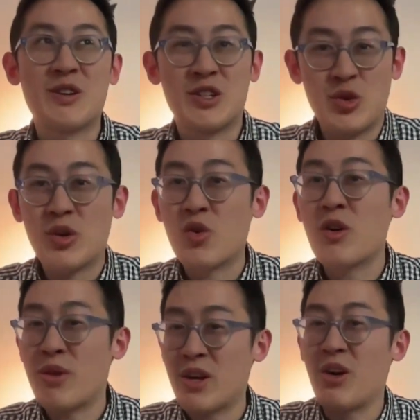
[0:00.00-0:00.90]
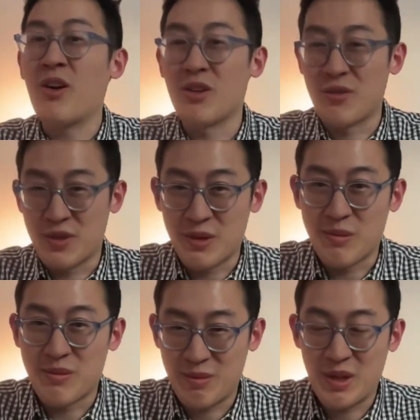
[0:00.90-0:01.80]
to incorporate all of
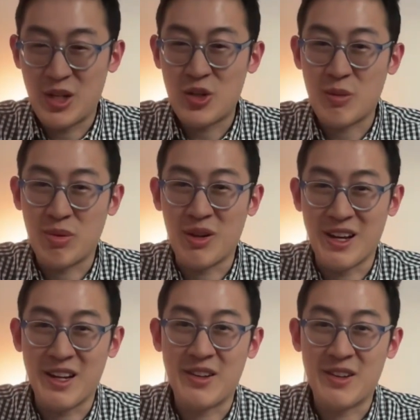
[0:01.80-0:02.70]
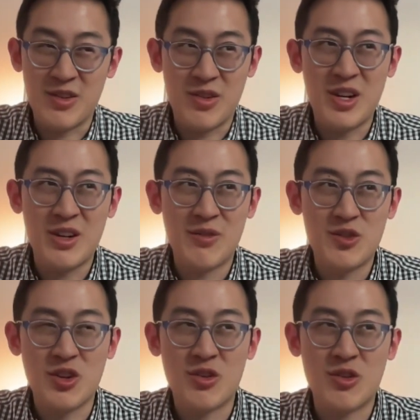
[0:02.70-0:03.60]
them in your playing instead of
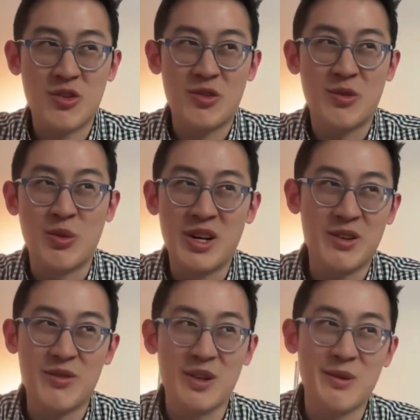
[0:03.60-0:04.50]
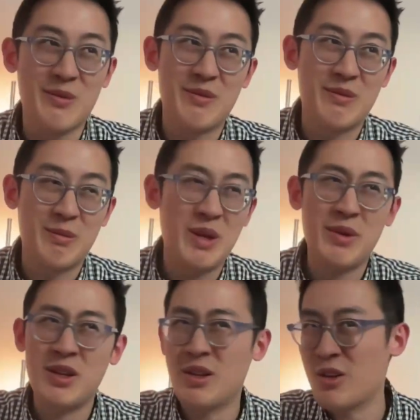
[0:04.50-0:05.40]
just one of them.
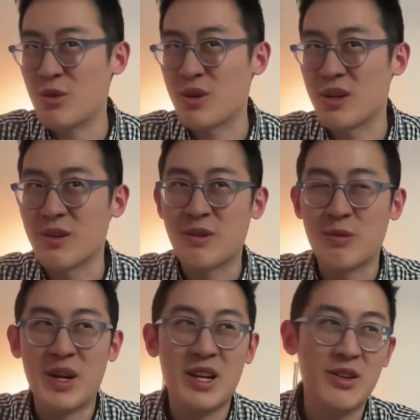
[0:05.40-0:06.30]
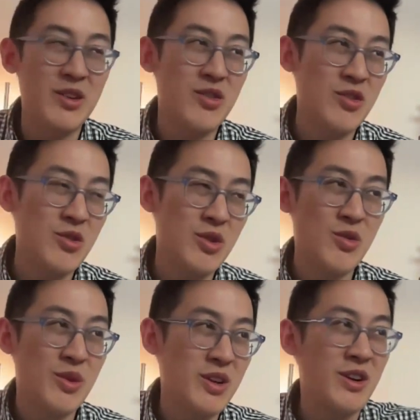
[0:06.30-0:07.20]
Maybe another one. Let's do
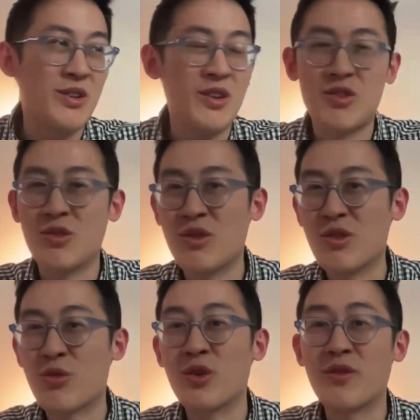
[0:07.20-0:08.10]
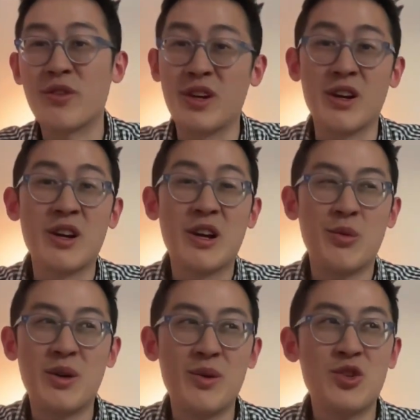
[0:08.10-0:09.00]
this one here. Let's do this one over there.
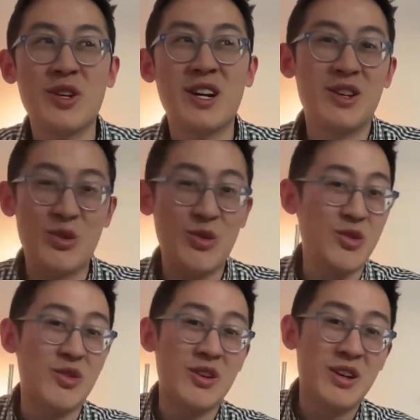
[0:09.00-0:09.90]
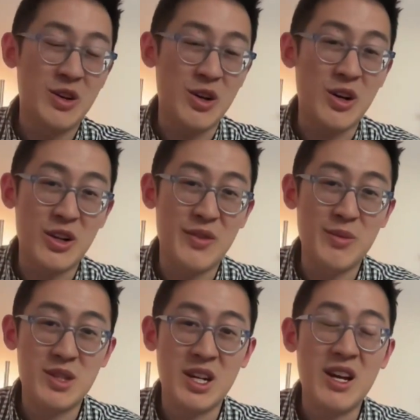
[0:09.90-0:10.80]
Why would you not use all of
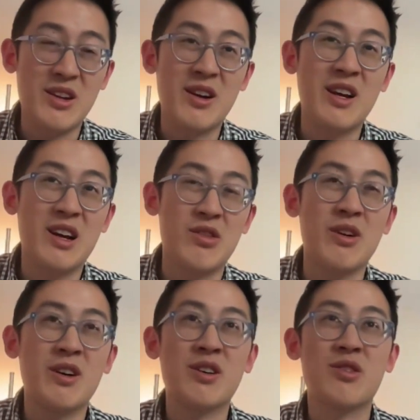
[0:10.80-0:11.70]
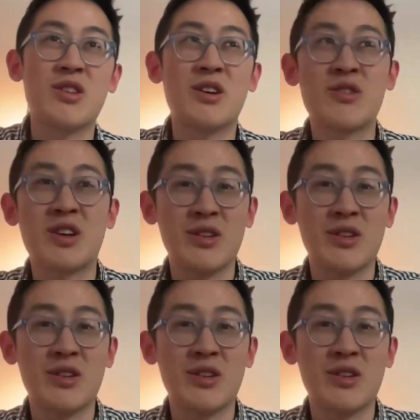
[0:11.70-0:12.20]
them together as long as there's a